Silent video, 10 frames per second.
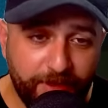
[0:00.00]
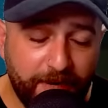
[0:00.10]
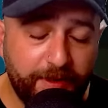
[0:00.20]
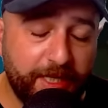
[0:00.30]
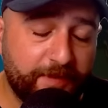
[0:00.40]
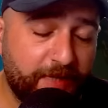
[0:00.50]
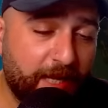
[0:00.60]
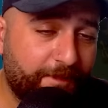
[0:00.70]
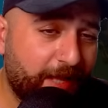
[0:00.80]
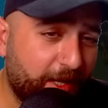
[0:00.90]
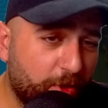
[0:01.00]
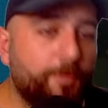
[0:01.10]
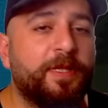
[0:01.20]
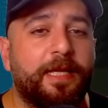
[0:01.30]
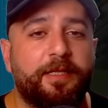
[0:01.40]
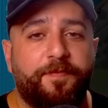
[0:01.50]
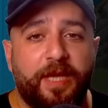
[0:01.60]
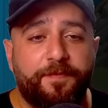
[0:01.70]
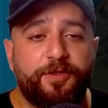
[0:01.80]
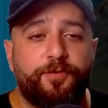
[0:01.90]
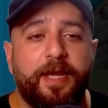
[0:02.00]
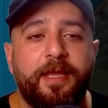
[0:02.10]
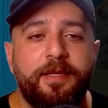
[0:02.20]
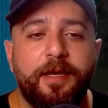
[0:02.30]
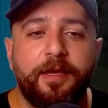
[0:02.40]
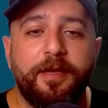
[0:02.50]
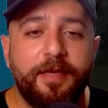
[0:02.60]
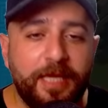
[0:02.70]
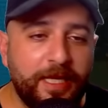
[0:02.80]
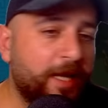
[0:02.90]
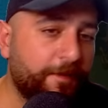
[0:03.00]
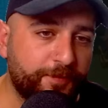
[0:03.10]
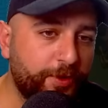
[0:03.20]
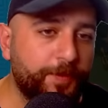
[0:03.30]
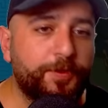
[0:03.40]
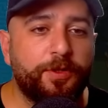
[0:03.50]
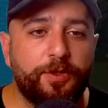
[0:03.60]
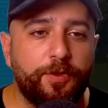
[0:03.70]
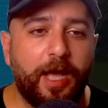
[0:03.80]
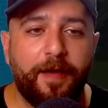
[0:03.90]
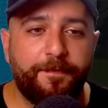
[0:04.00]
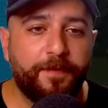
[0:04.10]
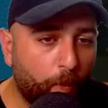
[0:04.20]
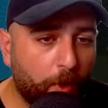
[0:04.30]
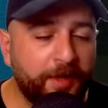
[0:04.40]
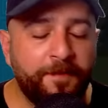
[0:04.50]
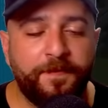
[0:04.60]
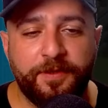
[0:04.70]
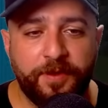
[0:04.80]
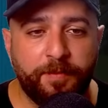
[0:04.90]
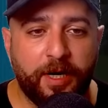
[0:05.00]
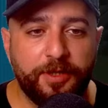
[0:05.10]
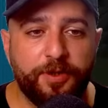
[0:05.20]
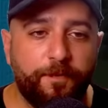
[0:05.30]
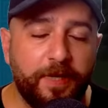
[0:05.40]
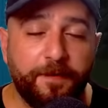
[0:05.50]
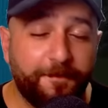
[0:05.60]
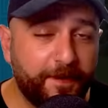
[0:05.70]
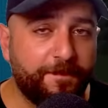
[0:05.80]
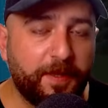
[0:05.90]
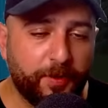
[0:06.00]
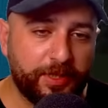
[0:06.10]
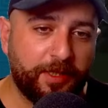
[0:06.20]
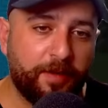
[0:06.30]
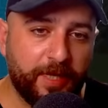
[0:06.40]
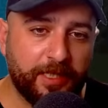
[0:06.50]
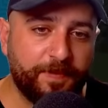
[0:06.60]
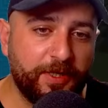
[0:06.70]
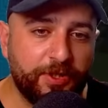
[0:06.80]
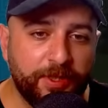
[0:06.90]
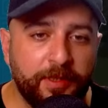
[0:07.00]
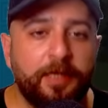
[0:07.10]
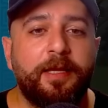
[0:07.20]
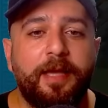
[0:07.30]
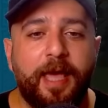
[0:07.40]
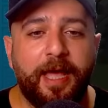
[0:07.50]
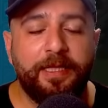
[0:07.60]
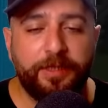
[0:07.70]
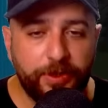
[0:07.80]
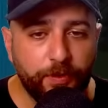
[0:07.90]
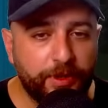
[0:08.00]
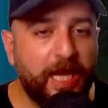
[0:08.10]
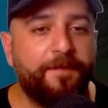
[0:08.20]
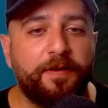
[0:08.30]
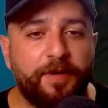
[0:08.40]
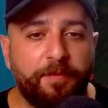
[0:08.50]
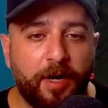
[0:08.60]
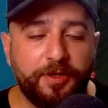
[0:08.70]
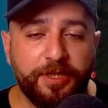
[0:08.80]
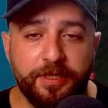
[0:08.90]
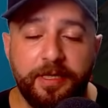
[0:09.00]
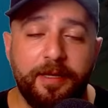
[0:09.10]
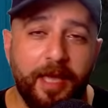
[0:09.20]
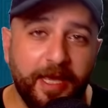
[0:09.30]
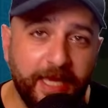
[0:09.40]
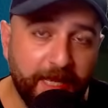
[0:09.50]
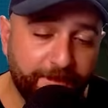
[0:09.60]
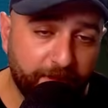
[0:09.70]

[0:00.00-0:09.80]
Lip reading: There it is. We have accumulated, we have trained enough troops to have 1 infantry march with 50% army expansion and 2 cavalry marches again